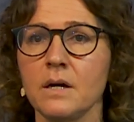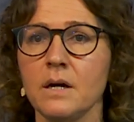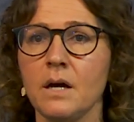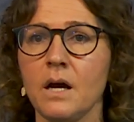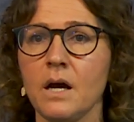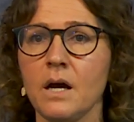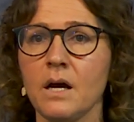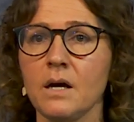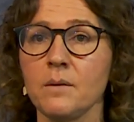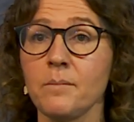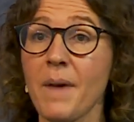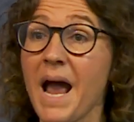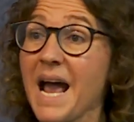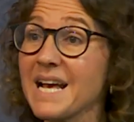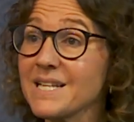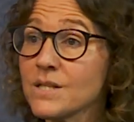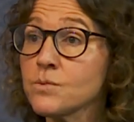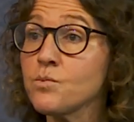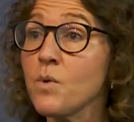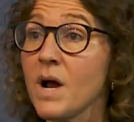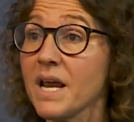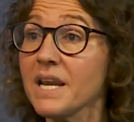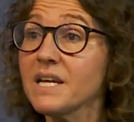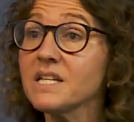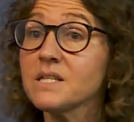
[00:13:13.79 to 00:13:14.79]
as
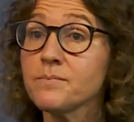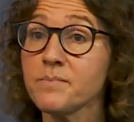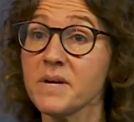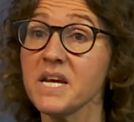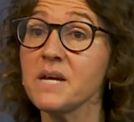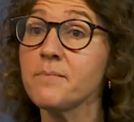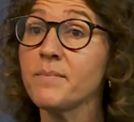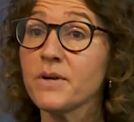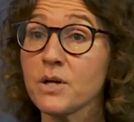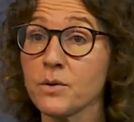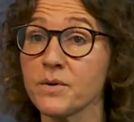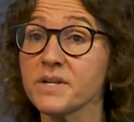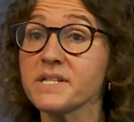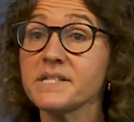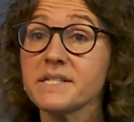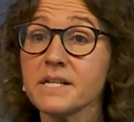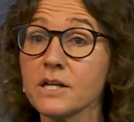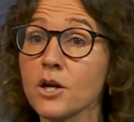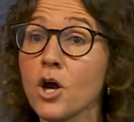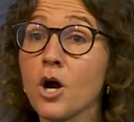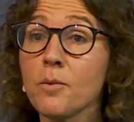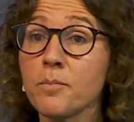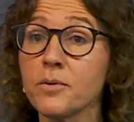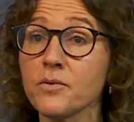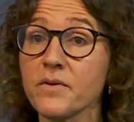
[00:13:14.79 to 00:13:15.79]
well as people who are still
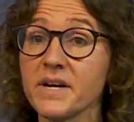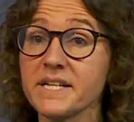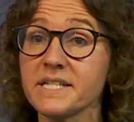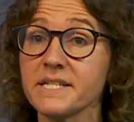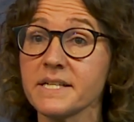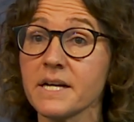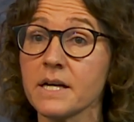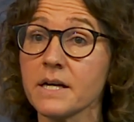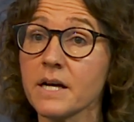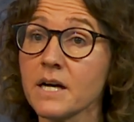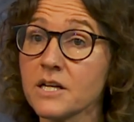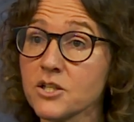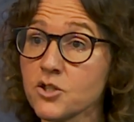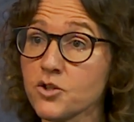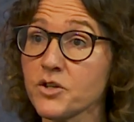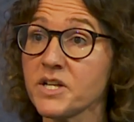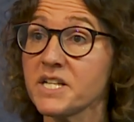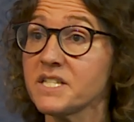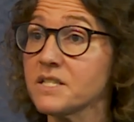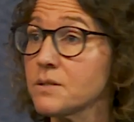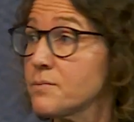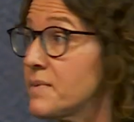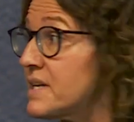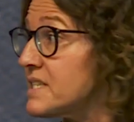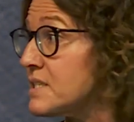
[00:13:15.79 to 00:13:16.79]
operating in country,
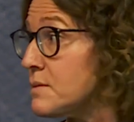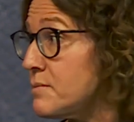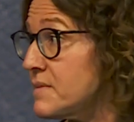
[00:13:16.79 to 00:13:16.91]
independent